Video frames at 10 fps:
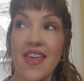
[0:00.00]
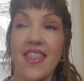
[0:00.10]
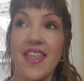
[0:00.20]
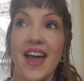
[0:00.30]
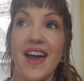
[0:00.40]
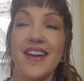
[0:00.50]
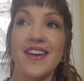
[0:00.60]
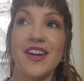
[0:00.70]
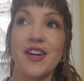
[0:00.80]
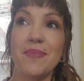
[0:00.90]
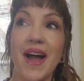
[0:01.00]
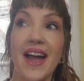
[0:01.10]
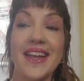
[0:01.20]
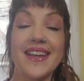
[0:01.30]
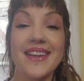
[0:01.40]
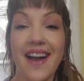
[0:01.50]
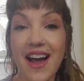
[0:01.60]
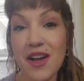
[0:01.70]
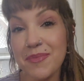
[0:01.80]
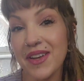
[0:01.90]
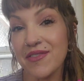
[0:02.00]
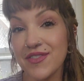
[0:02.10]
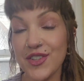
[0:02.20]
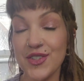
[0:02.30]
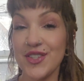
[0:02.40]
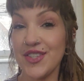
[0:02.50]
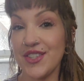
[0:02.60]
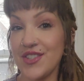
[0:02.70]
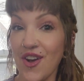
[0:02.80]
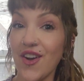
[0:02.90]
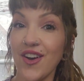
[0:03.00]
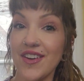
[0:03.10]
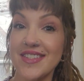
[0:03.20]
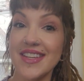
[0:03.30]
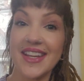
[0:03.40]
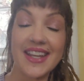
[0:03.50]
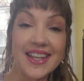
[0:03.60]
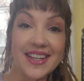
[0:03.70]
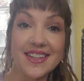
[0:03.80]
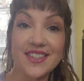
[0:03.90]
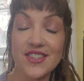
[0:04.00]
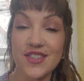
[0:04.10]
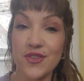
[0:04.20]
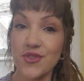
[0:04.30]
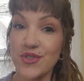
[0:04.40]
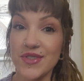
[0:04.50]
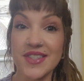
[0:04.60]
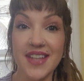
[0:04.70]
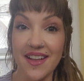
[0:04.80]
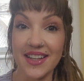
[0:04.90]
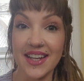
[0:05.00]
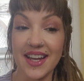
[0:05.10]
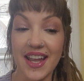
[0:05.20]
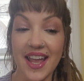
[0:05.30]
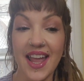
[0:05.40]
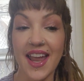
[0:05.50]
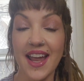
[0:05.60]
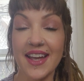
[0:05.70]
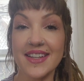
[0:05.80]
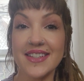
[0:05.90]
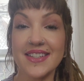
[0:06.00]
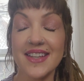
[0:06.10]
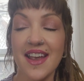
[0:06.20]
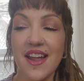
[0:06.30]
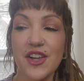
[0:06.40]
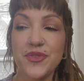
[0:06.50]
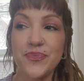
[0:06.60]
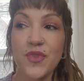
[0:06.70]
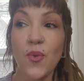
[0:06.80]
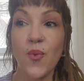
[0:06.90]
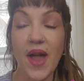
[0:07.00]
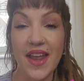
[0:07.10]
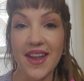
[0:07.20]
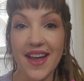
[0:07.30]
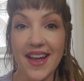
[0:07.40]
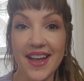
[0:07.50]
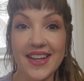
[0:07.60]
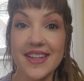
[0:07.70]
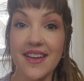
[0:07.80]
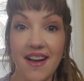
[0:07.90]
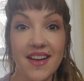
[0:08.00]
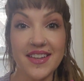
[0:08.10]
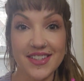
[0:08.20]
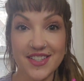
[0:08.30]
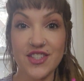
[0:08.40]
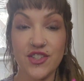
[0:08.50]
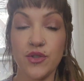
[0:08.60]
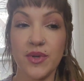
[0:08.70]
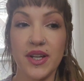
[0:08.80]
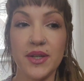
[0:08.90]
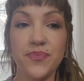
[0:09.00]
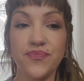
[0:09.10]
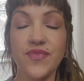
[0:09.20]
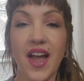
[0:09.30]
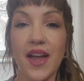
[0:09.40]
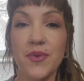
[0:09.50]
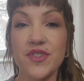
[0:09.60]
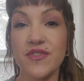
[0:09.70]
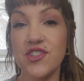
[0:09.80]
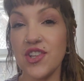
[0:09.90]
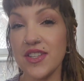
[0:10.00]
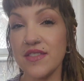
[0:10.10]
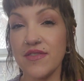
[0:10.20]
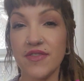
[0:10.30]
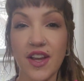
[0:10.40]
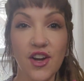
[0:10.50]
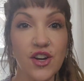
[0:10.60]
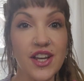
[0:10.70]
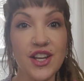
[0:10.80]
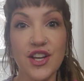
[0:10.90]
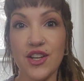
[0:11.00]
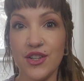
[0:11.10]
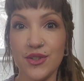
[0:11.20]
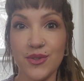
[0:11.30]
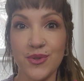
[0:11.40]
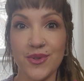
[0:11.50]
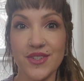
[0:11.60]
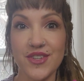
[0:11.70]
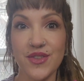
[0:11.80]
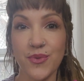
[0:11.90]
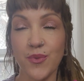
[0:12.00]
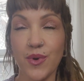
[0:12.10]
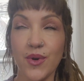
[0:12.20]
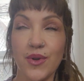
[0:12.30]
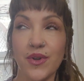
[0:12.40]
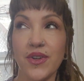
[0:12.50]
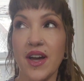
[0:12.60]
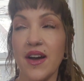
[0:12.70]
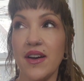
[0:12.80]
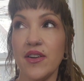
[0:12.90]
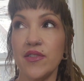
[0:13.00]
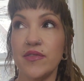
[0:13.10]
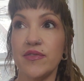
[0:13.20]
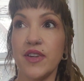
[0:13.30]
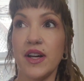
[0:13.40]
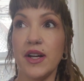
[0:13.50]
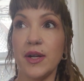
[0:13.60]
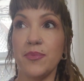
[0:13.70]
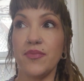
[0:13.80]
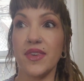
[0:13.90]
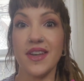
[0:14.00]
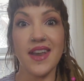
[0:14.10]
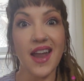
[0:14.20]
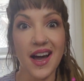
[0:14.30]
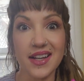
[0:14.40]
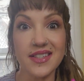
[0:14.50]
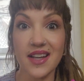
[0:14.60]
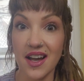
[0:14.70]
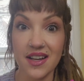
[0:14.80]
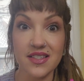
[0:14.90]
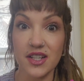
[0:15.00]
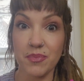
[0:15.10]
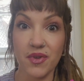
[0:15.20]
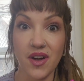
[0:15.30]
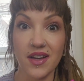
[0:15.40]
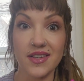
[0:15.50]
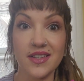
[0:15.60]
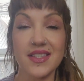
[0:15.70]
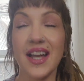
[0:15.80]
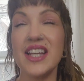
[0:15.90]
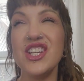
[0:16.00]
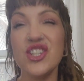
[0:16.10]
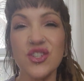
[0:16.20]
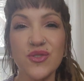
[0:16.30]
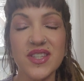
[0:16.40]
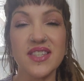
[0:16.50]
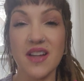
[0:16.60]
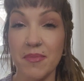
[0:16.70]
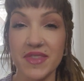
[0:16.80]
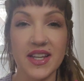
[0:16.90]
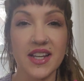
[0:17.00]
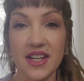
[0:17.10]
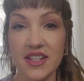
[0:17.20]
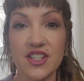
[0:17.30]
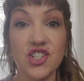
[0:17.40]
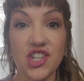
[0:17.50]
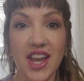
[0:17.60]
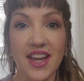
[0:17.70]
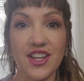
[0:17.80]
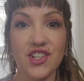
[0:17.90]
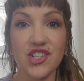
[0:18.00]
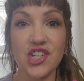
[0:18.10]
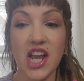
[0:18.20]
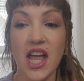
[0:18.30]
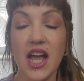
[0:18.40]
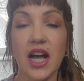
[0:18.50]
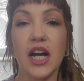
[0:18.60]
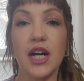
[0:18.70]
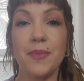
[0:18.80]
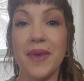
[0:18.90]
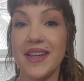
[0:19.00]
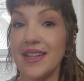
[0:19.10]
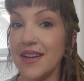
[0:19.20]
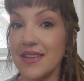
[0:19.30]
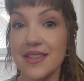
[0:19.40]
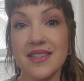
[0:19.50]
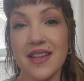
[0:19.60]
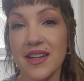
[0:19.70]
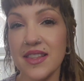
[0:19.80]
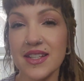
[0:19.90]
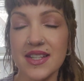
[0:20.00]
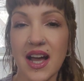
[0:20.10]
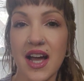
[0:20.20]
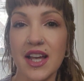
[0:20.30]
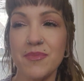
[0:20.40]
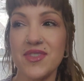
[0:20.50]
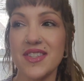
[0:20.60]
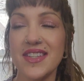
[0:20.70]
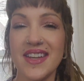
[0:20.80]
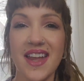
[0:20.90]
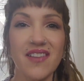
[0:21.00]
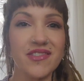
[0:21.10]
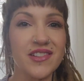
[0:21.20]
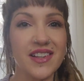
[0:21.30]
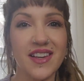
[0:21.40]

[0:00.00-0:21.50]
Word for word: that um, I got my first start in social selling. And when I got into it, I was just very new to the world of um, non toxic products. I knew something needed to change uh, my young son at the time just never